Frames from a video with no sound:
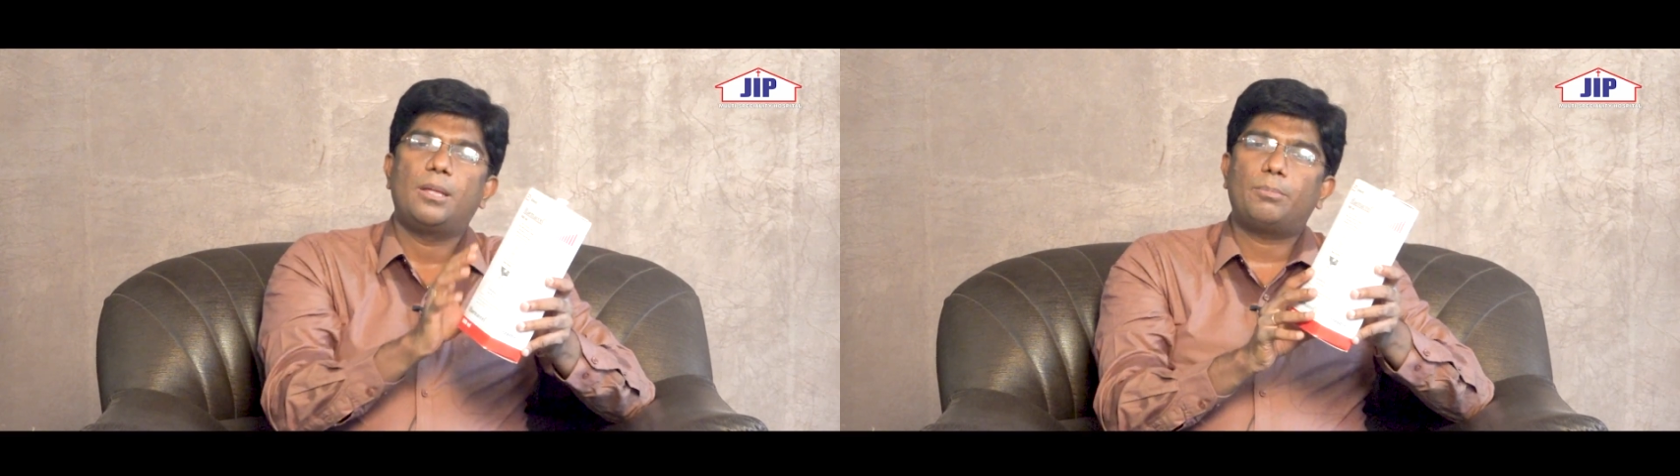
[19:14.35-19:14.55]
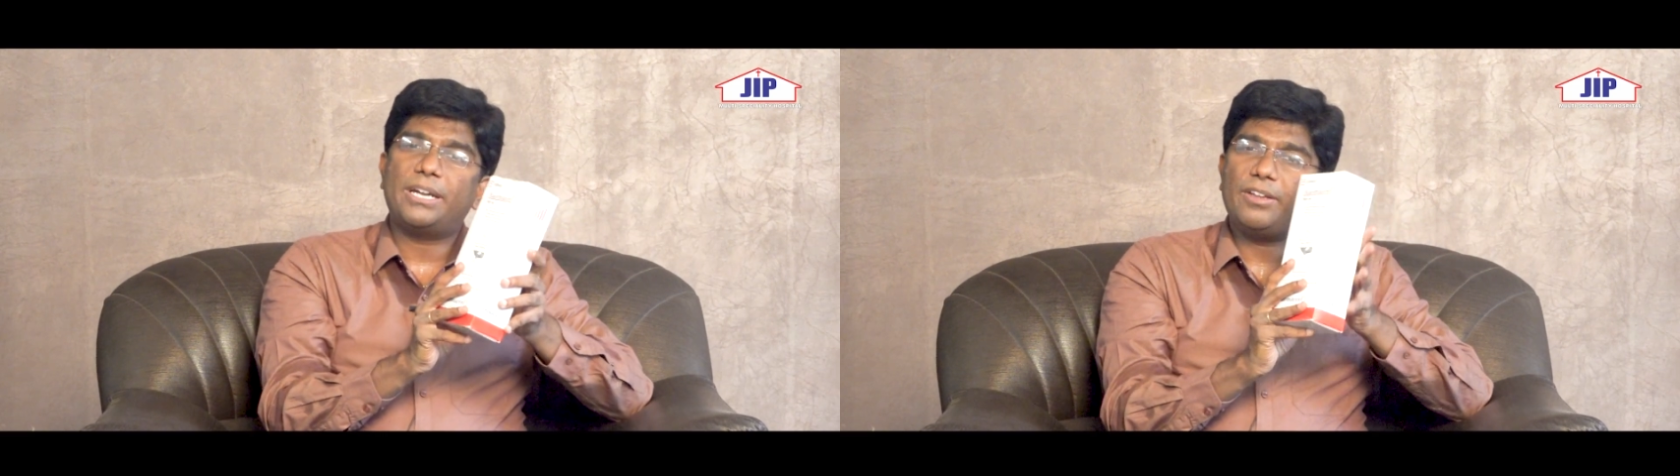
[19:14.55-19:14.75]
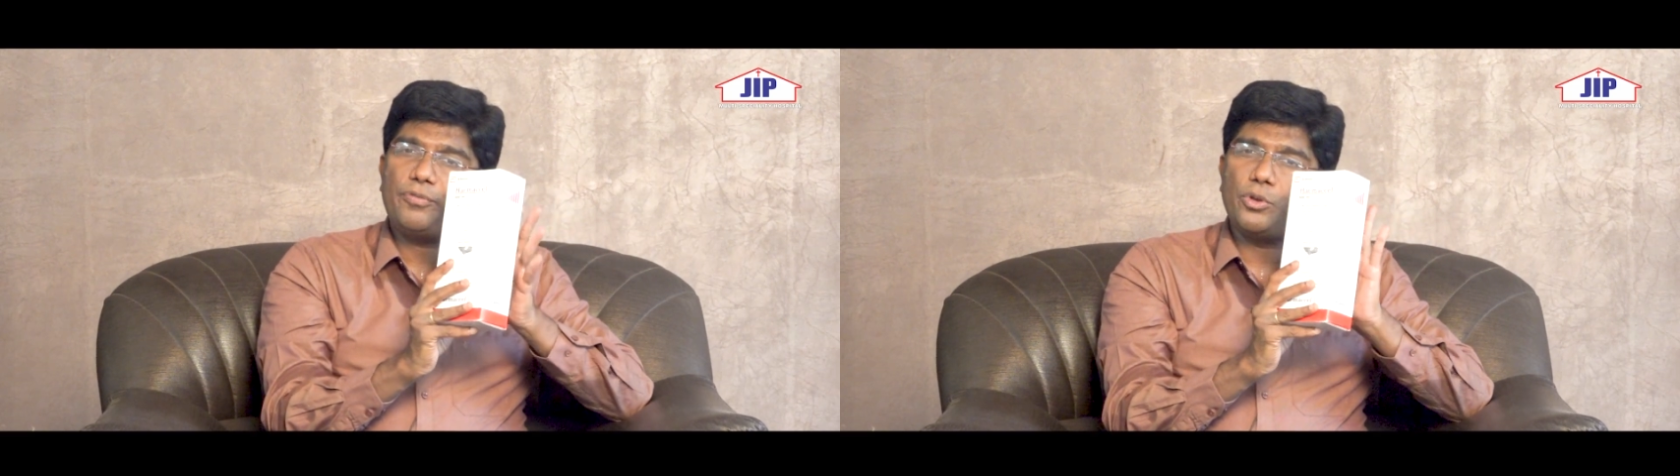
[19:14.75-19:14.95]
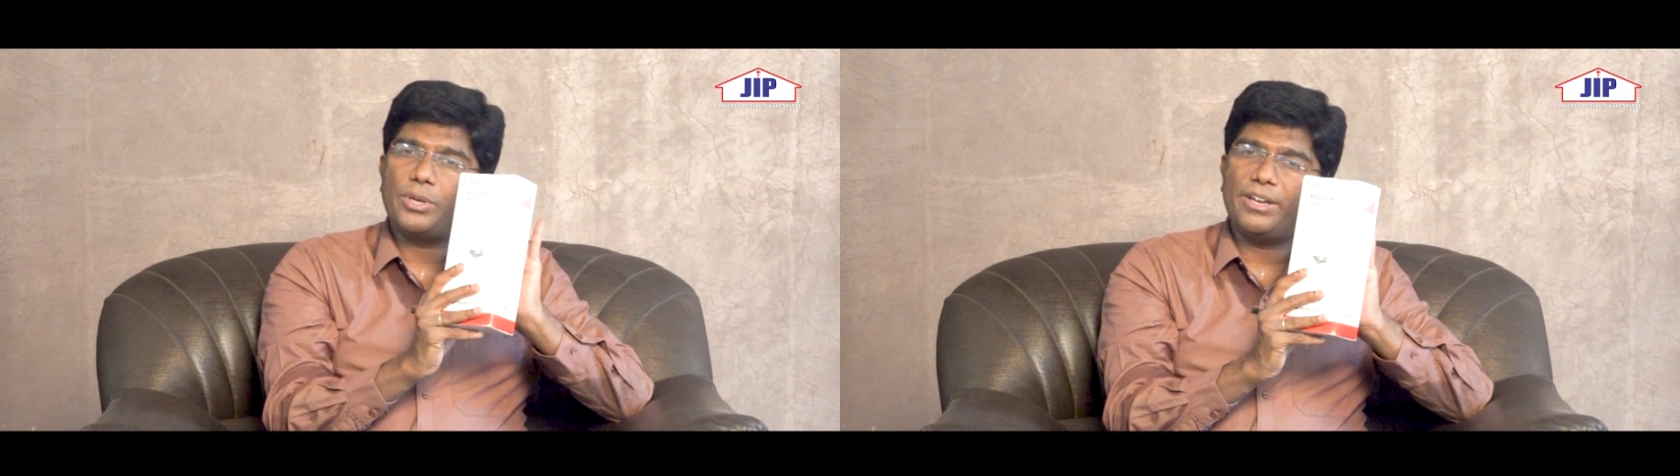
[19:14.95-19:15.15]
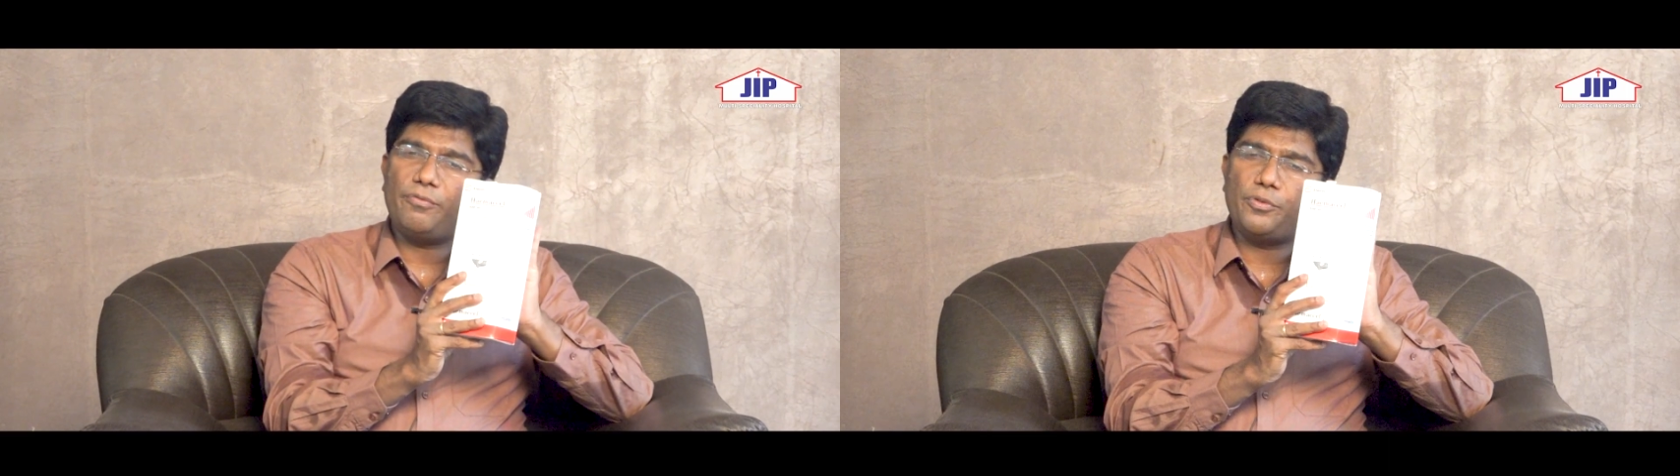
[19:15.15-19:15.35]
But if you
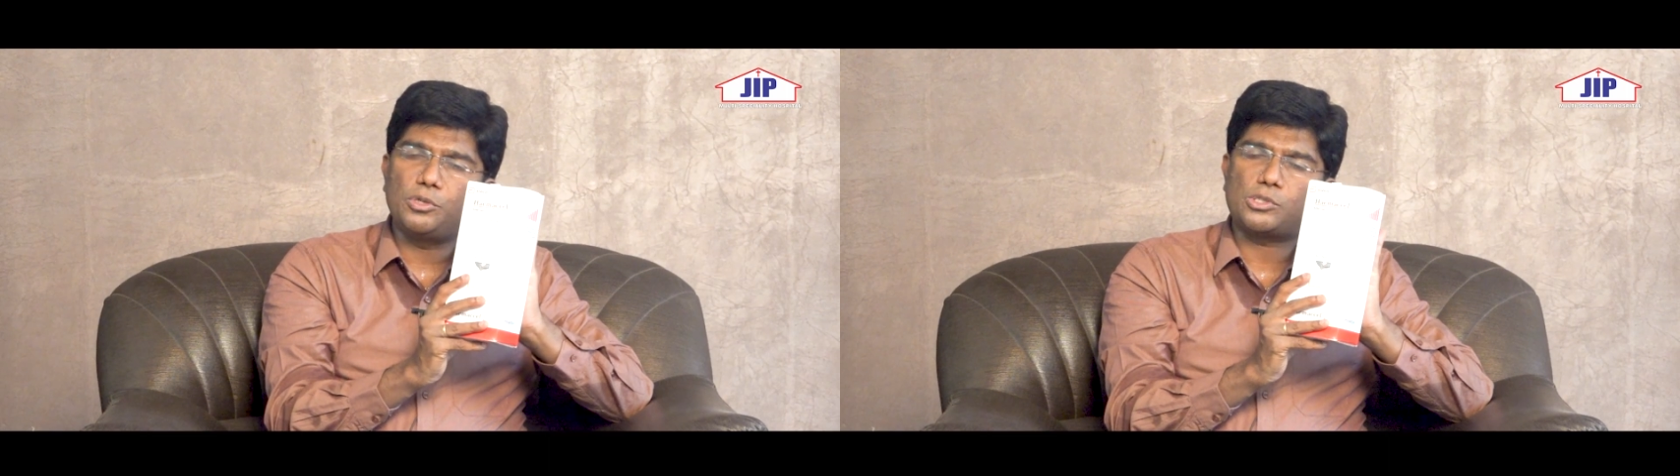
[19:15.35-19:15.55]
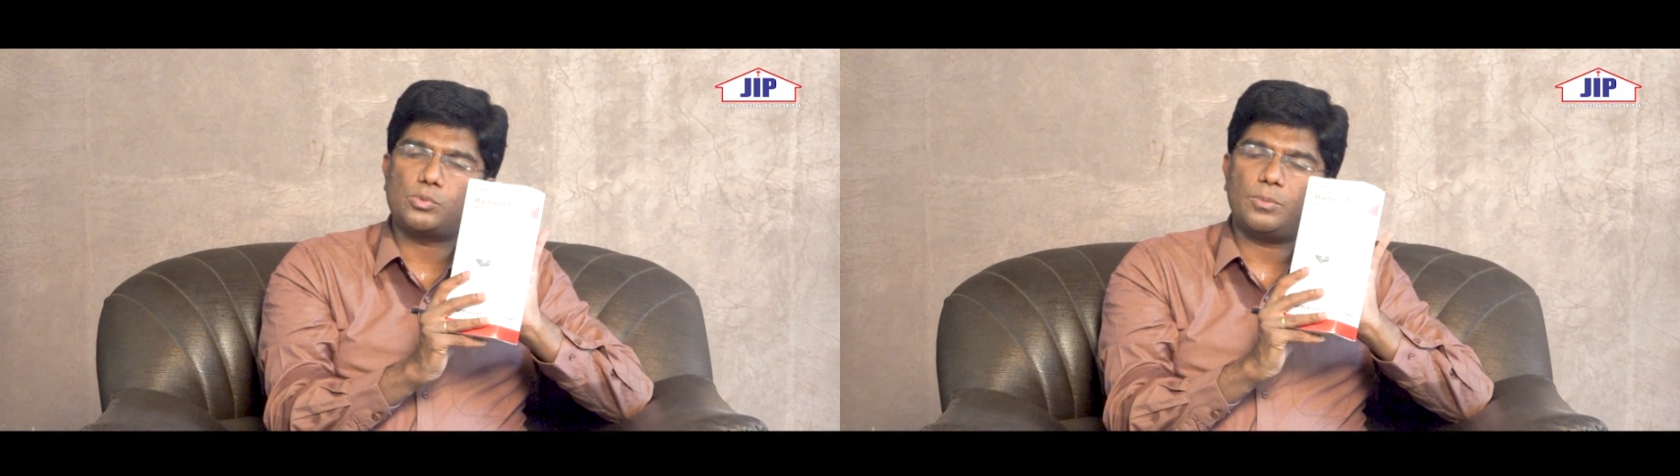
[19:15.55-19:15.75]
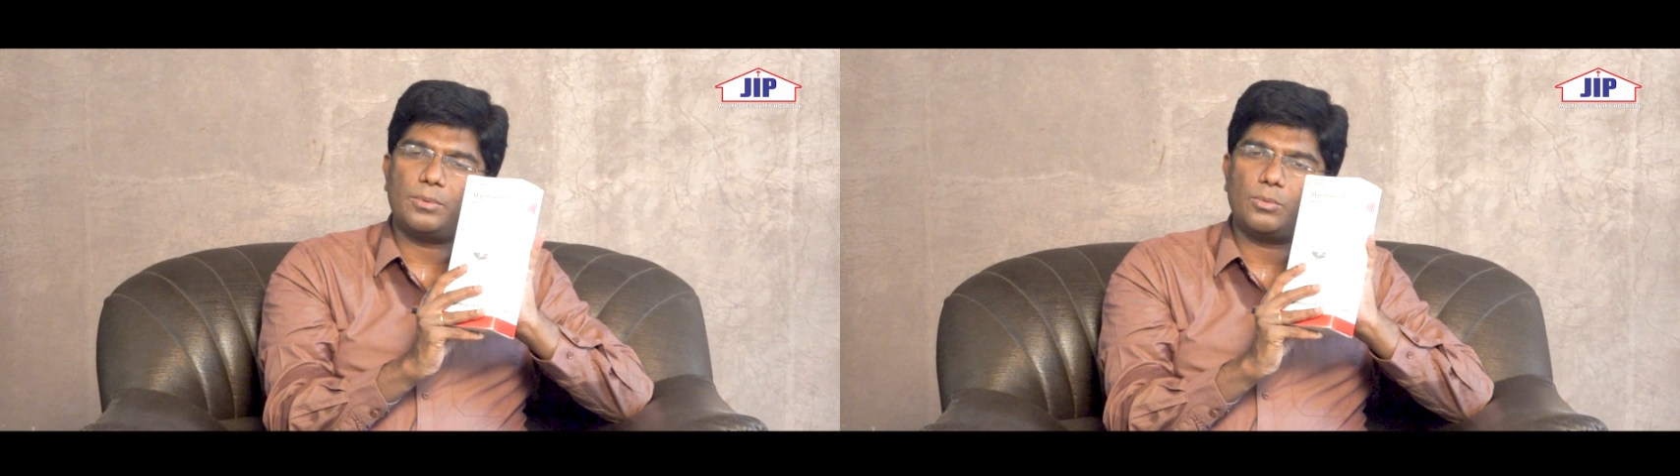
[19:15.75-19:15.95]
infuse